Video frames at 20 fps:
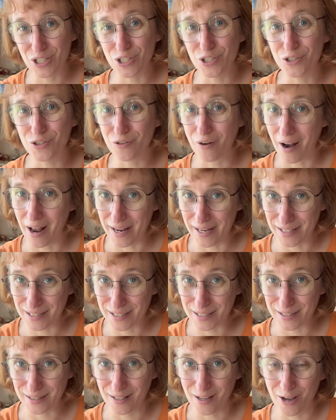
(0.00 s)
dry it
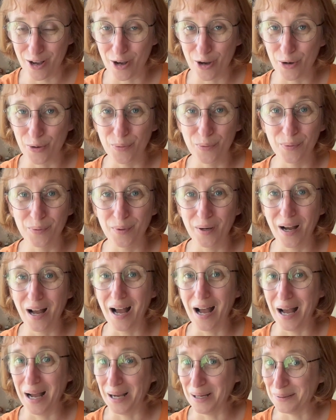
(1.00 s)
slow,
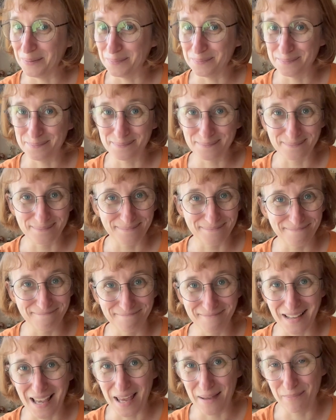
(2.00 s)

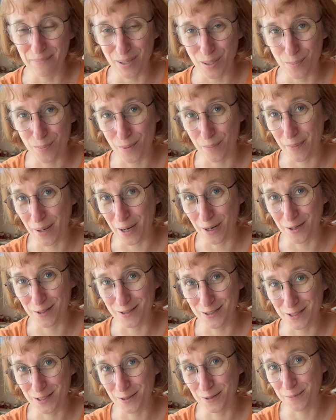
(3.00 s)
and be
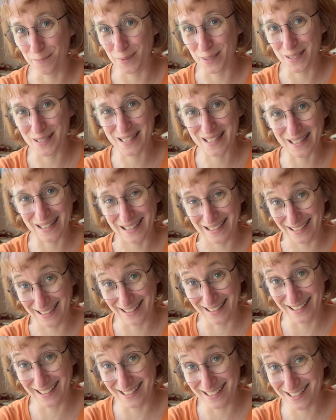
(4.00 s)
prepared to be
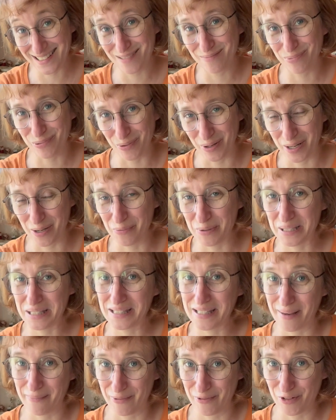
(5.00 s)
slightly disappointed with
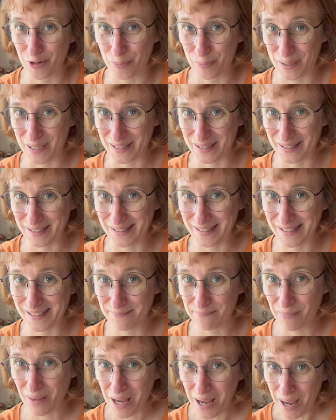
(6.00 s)
some of your pieces.
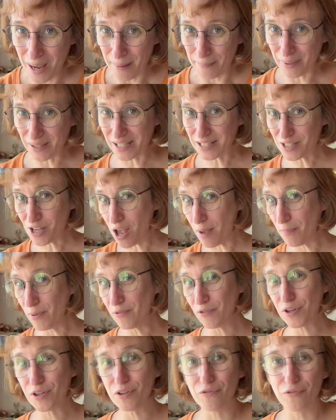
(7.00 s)
But let's hop
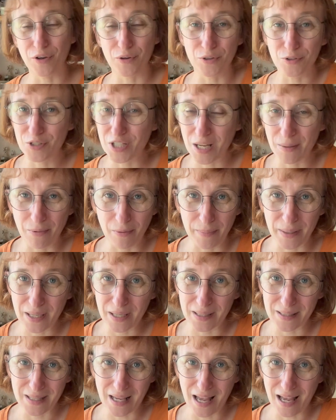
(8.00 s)
over to the photo table
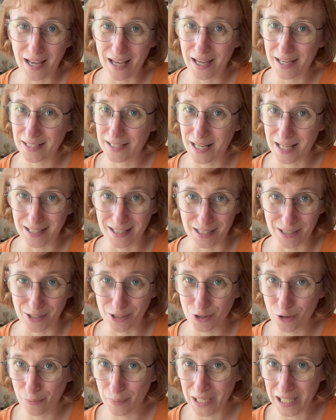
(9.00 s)
because I tested
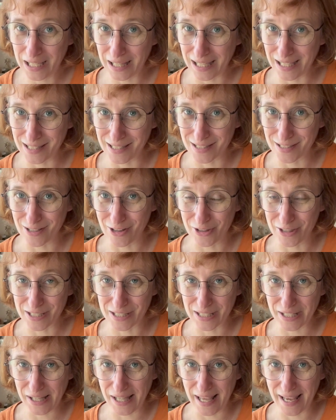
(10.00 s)
so many glazes on
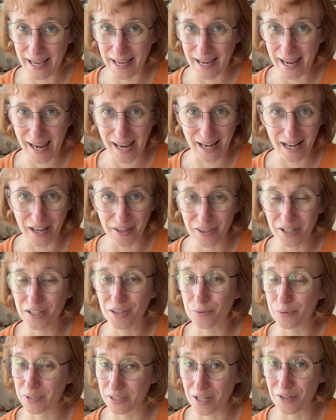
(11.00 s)
this clay and I think
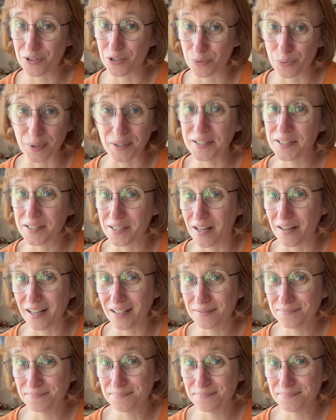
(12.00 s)
the results are really stunning.